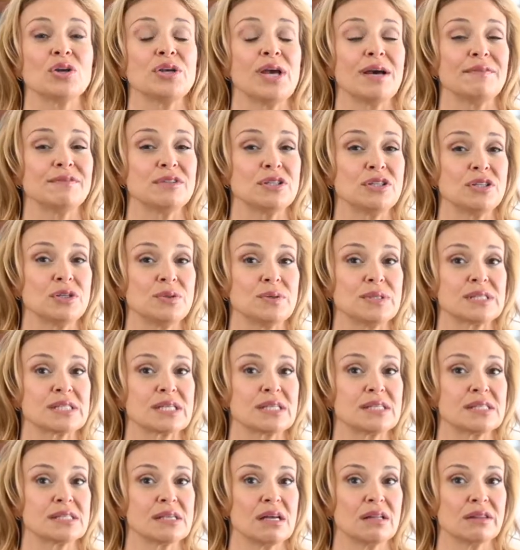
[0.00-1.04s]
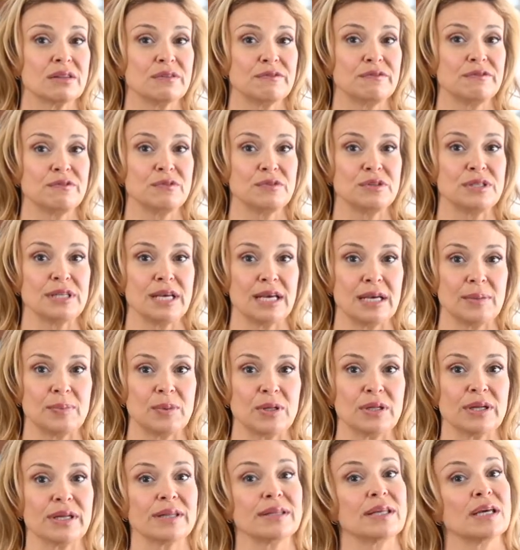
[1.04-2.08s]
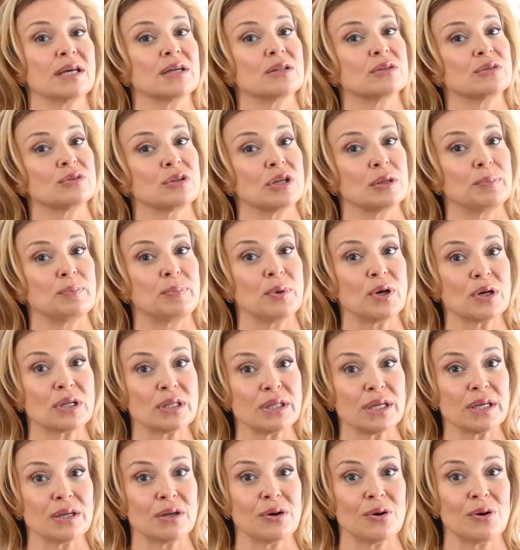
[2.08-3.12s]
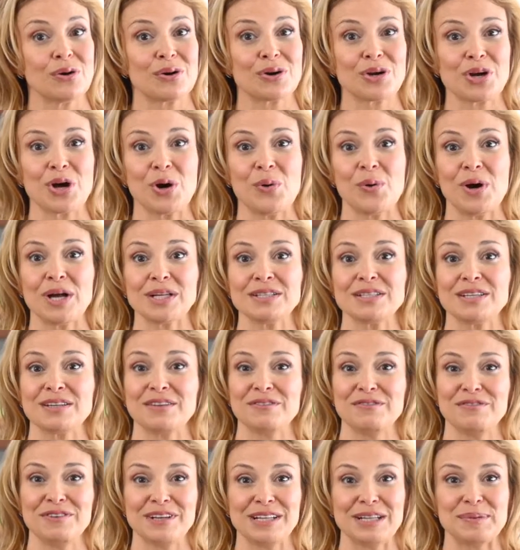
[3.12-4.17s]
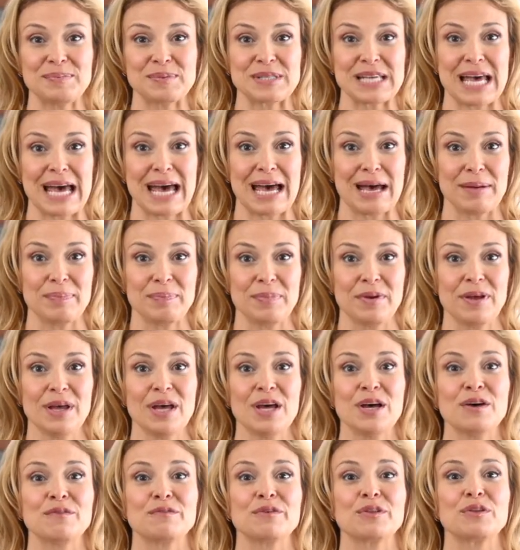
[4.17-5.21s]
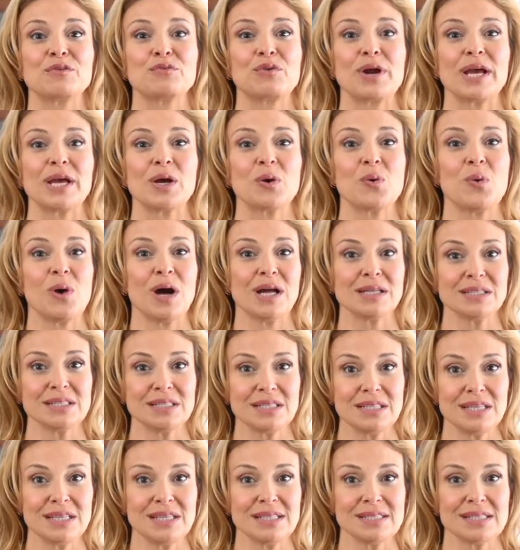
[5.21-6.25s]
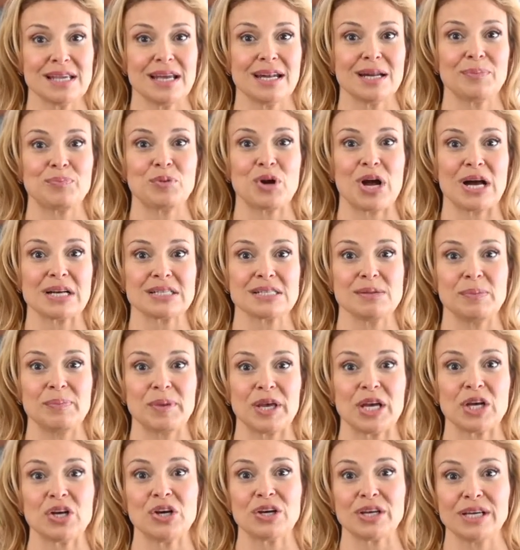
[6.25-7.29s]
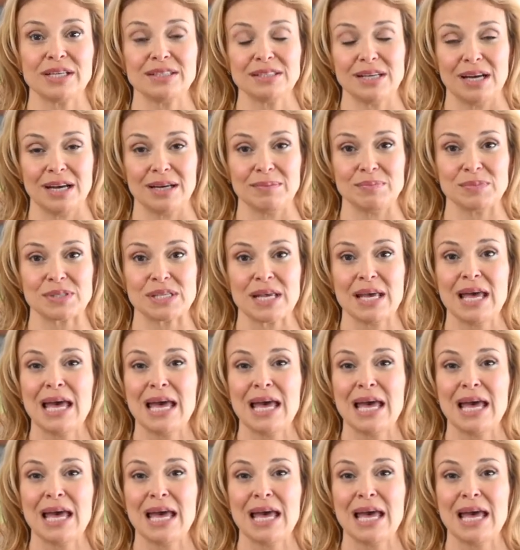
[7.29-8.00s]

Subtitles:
you have to do is consult the food table in the included booklet or go onto the Philips app for the right quantities and approximate cooking times.